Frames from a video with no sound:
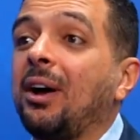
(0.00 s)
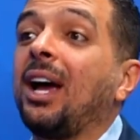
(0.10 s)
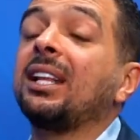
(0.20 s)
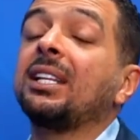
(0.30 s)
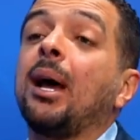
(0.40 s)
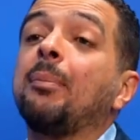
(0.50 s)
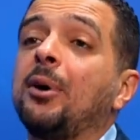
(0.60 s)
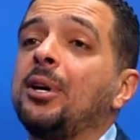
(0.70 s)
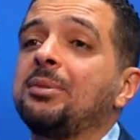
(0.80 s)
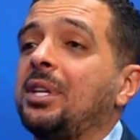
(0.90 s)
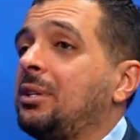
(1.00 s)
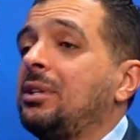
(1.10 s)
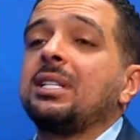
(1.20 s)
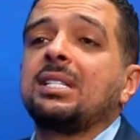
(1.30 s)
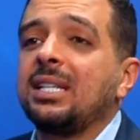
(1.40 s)
highlighting a polyp that
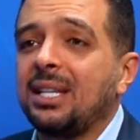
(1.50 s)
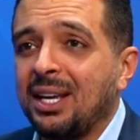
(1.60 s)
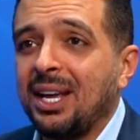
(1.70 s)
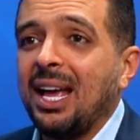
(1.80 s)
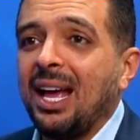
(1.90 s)
you didn't see